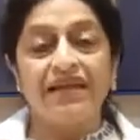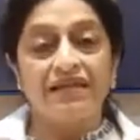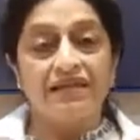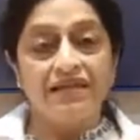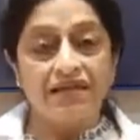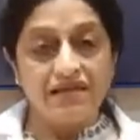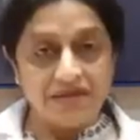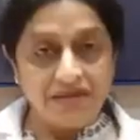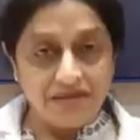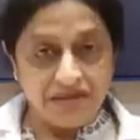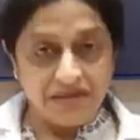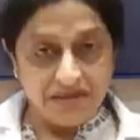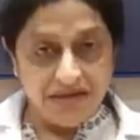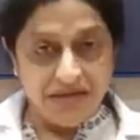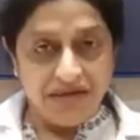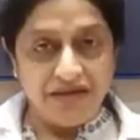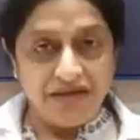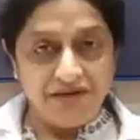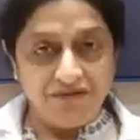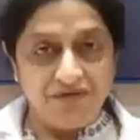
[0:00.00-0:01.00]
This is
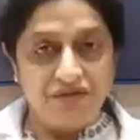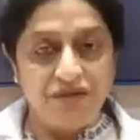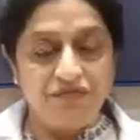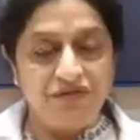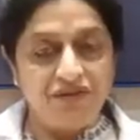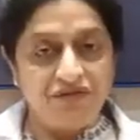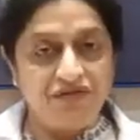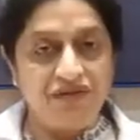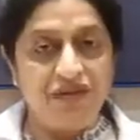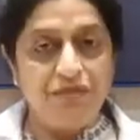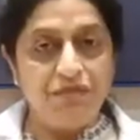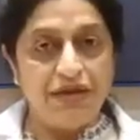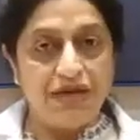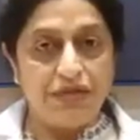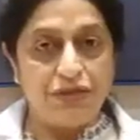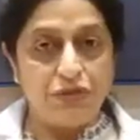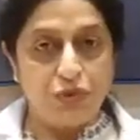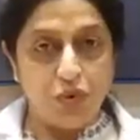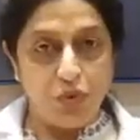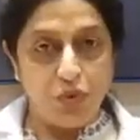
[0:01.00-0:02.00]
taken from the
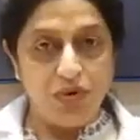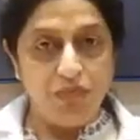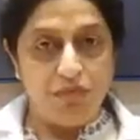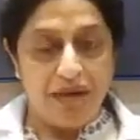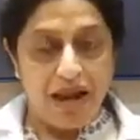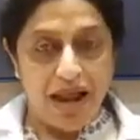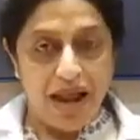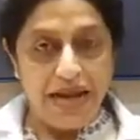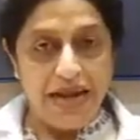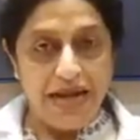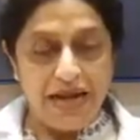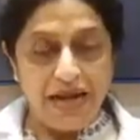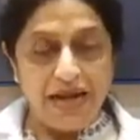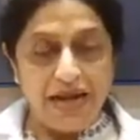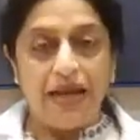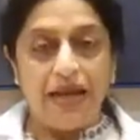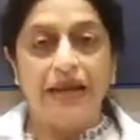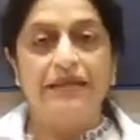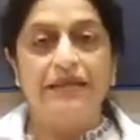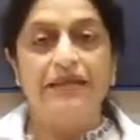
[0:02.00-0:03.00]
female's own blood,
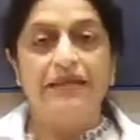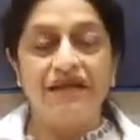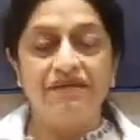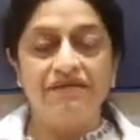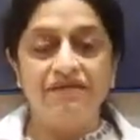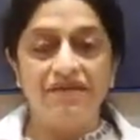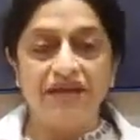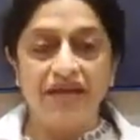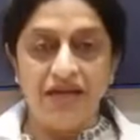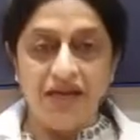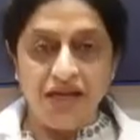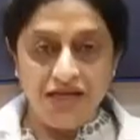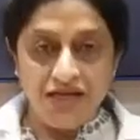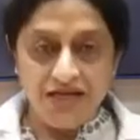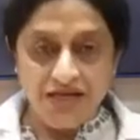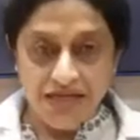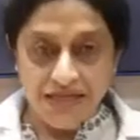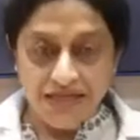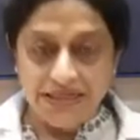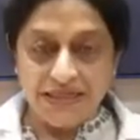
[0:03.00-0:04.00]
and then we
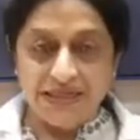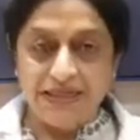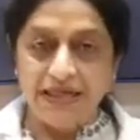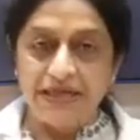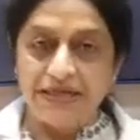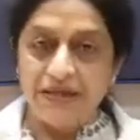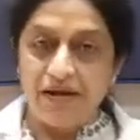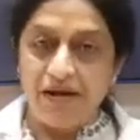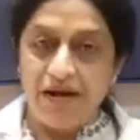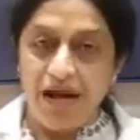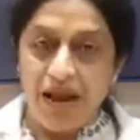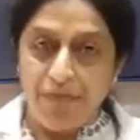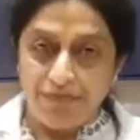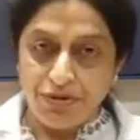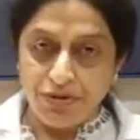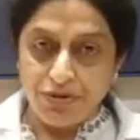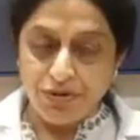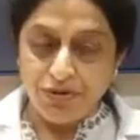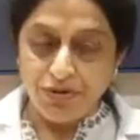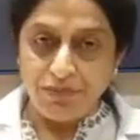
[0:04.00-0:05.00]
inject it either
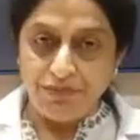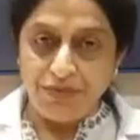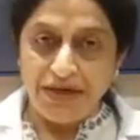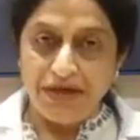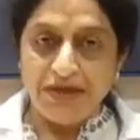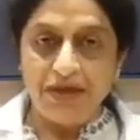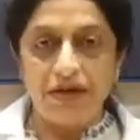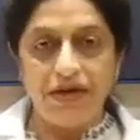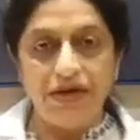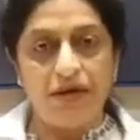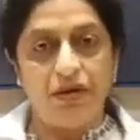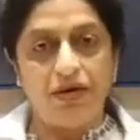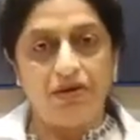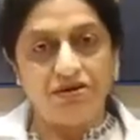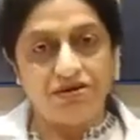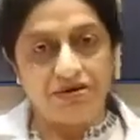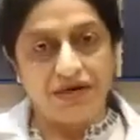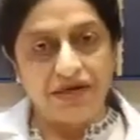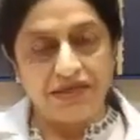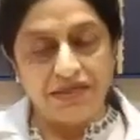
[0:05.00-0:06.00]
laparoscopically or
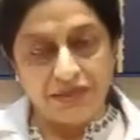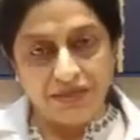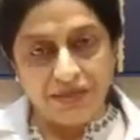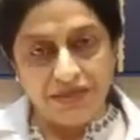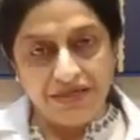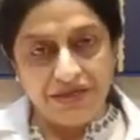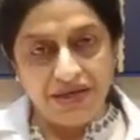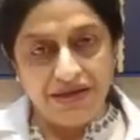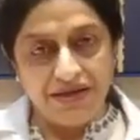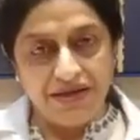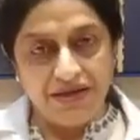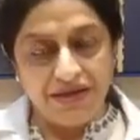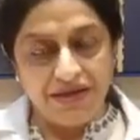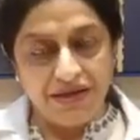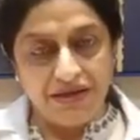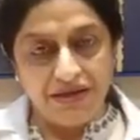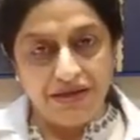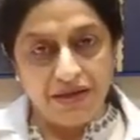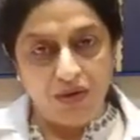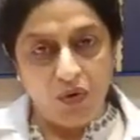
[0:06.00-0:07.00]

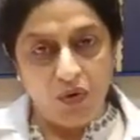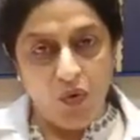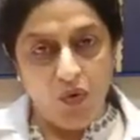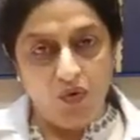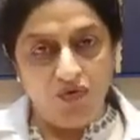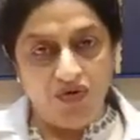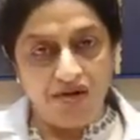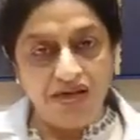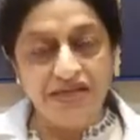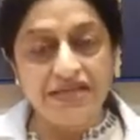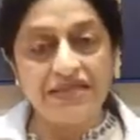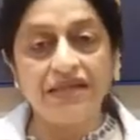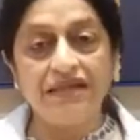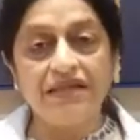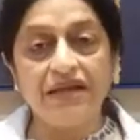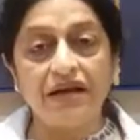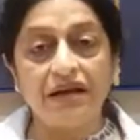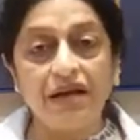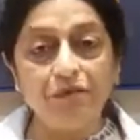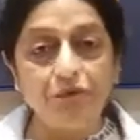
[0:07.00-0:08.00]
transvaginally in the ovaries, and
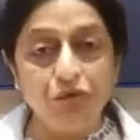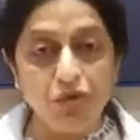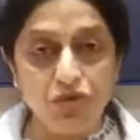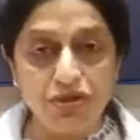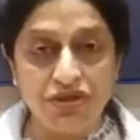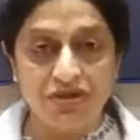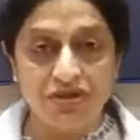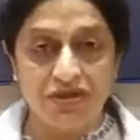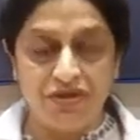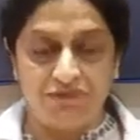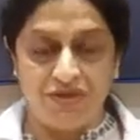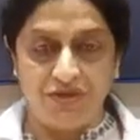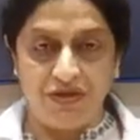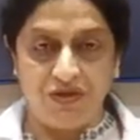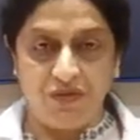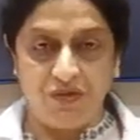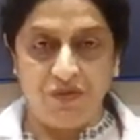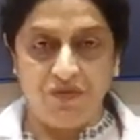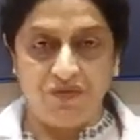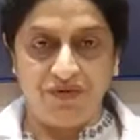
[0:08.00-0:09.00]
that will boost up
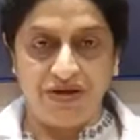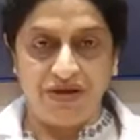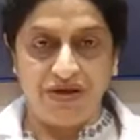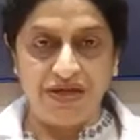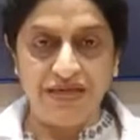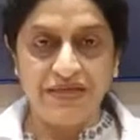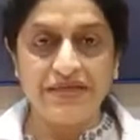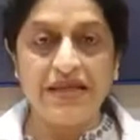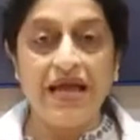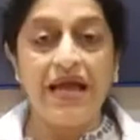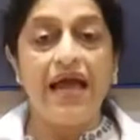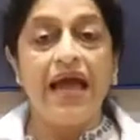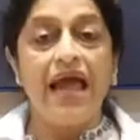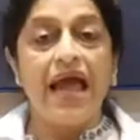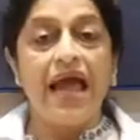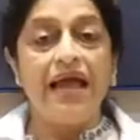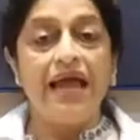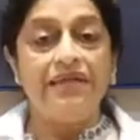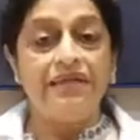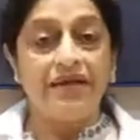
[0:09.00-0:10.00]
the ovaries,
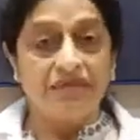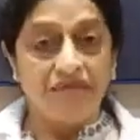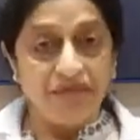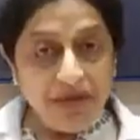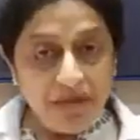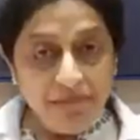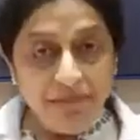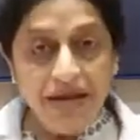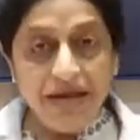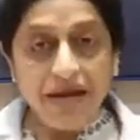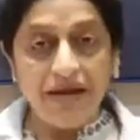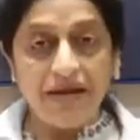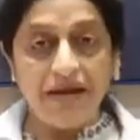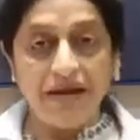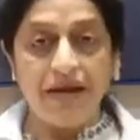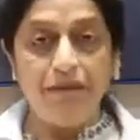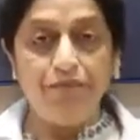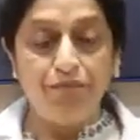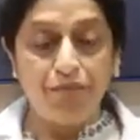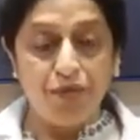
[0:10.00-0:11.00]
and there will be an
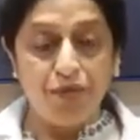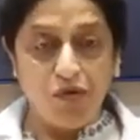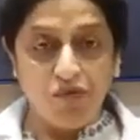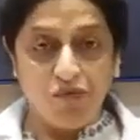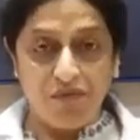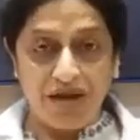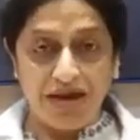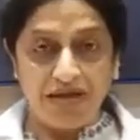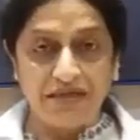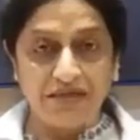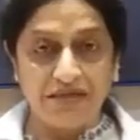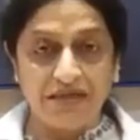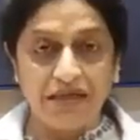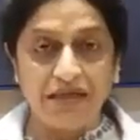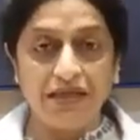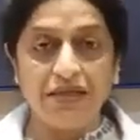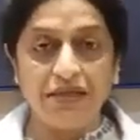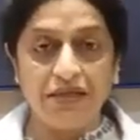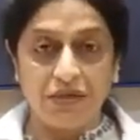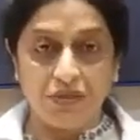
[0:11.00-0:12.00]
improvement
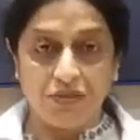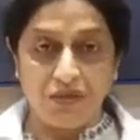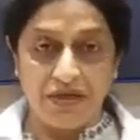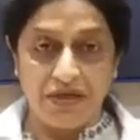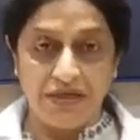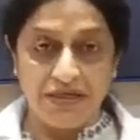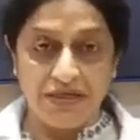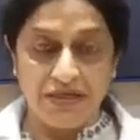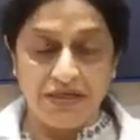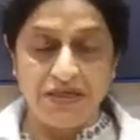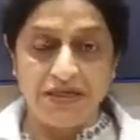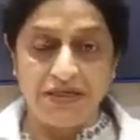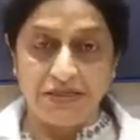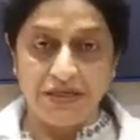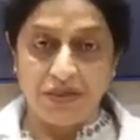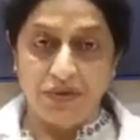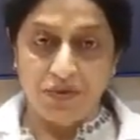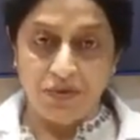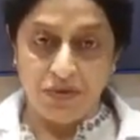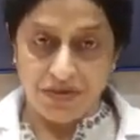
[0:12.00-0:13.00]
in the quality and
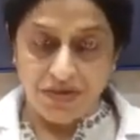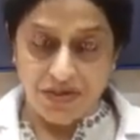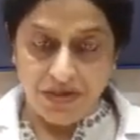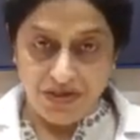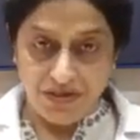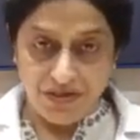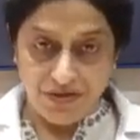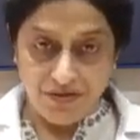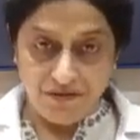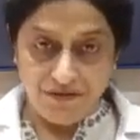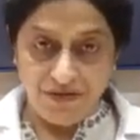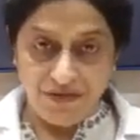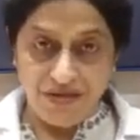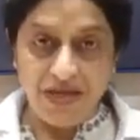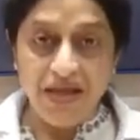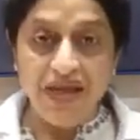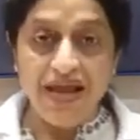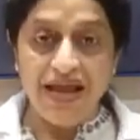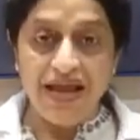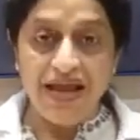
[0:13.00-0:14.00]
the quantity of
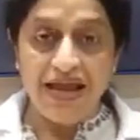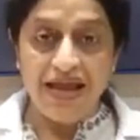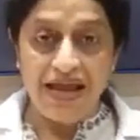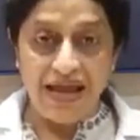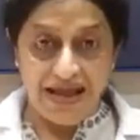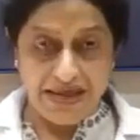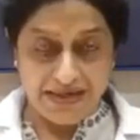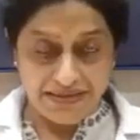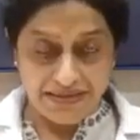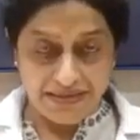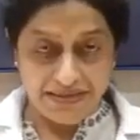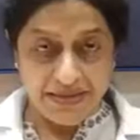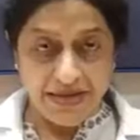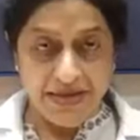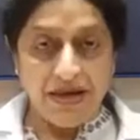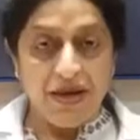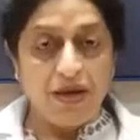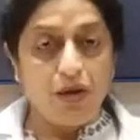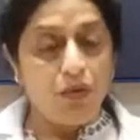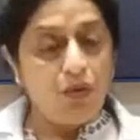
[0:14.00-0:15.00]
the eggs.
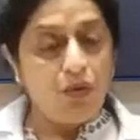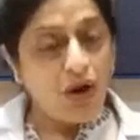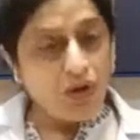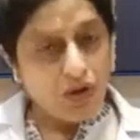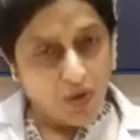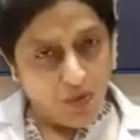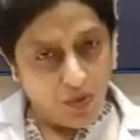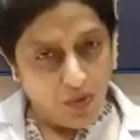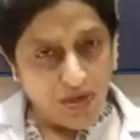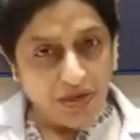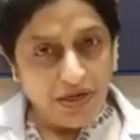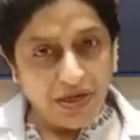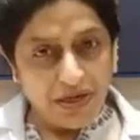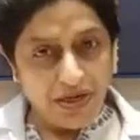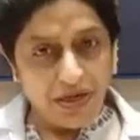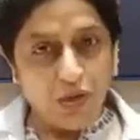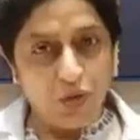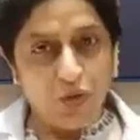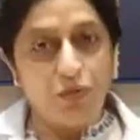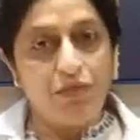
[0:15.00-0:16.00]
Not
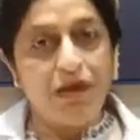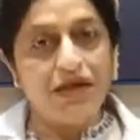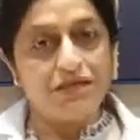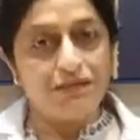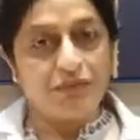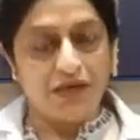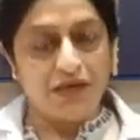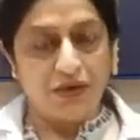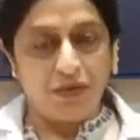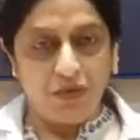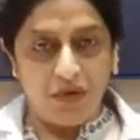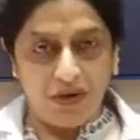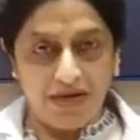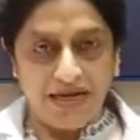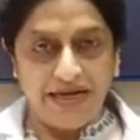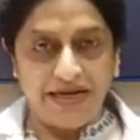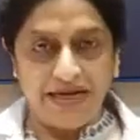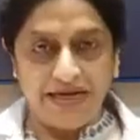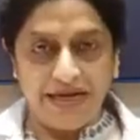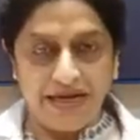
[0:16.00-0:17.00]
quantity too much, but
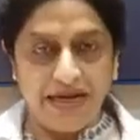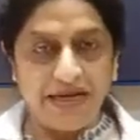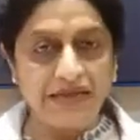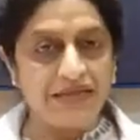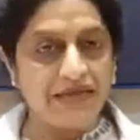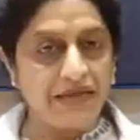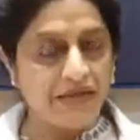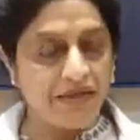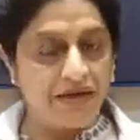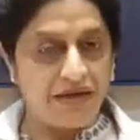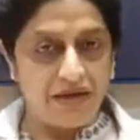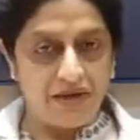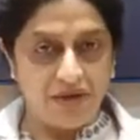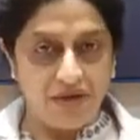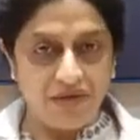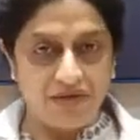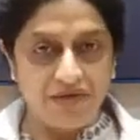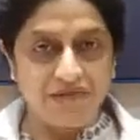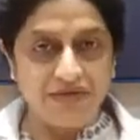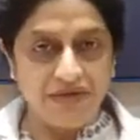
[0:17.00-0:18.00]
quality yes, and there are a
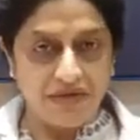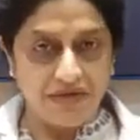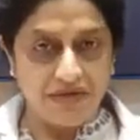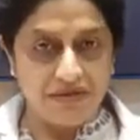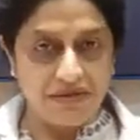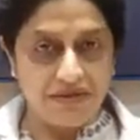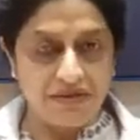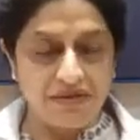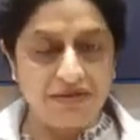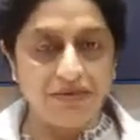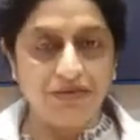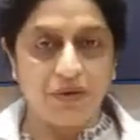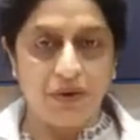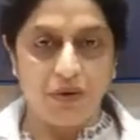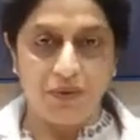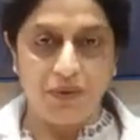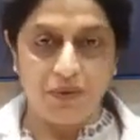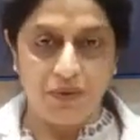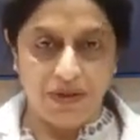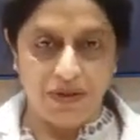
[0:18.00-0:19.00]
lot of successes
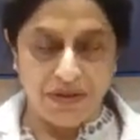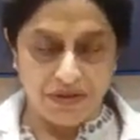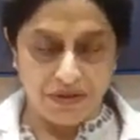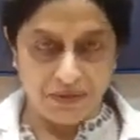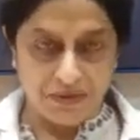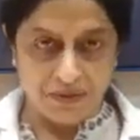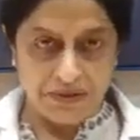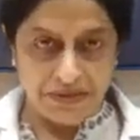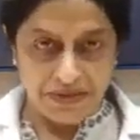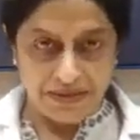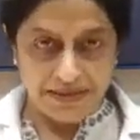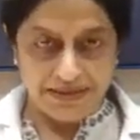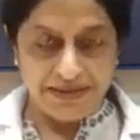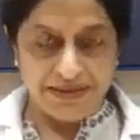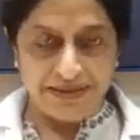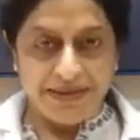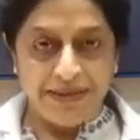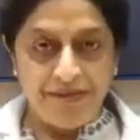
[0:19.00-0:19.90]
all over the world.